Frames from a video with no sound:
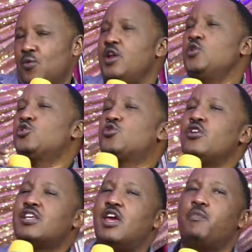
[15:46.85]
When you
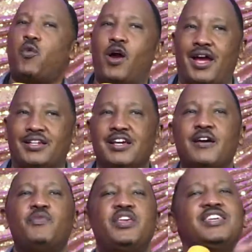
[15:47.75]
don't keep quiet,
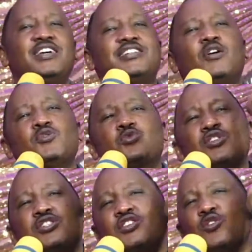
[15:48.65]
the Gentiles
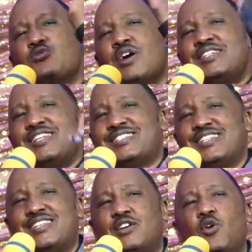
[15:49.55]
will see your
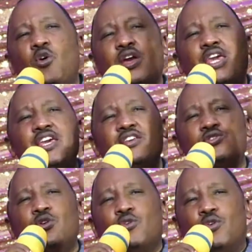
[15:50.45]
righteousness and all
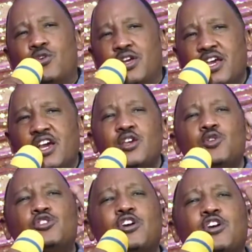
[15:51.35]
kings your glory.
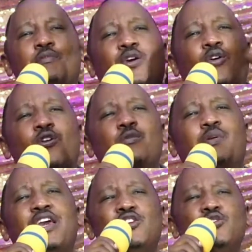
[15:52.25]
You shall be called
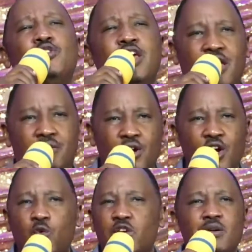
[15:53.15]
by a new name
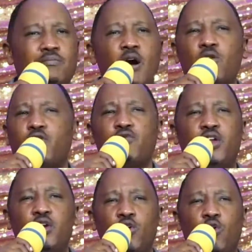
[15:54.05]
which the mouth of
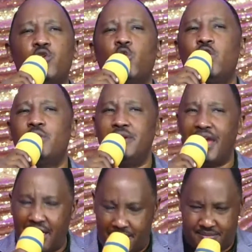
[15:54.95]
the Lord will
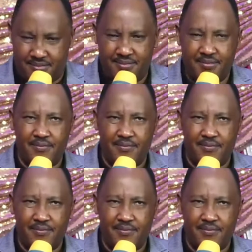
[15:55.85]
name.